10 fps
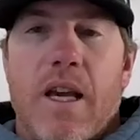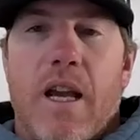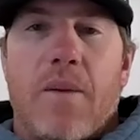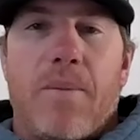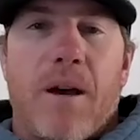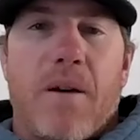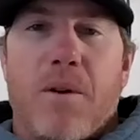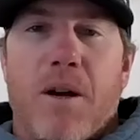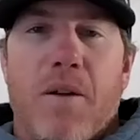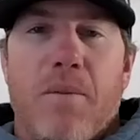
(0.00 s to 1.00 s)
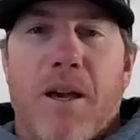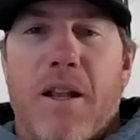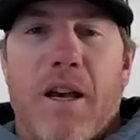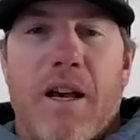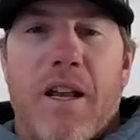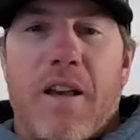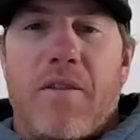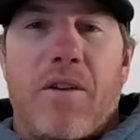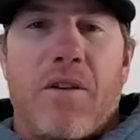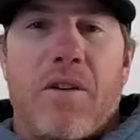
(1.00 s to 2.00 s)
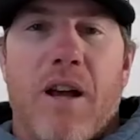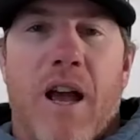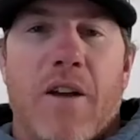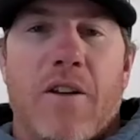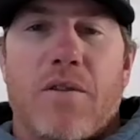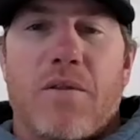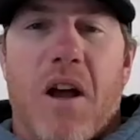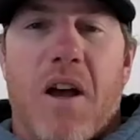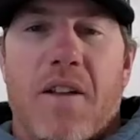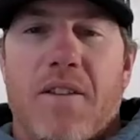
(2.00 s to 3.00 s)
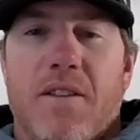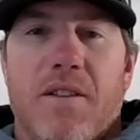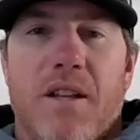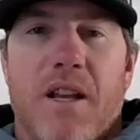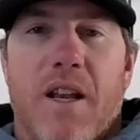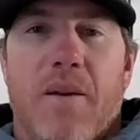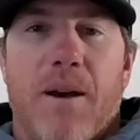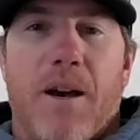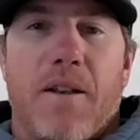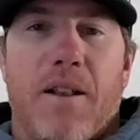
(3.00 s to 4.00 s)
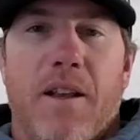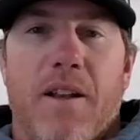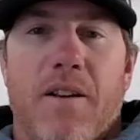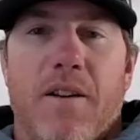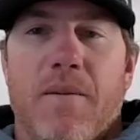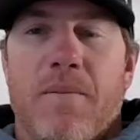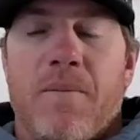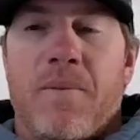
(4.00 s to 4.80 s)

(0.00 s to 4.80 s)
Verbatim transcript: 80 pound braid mainline heavier action rods and 80 pound leader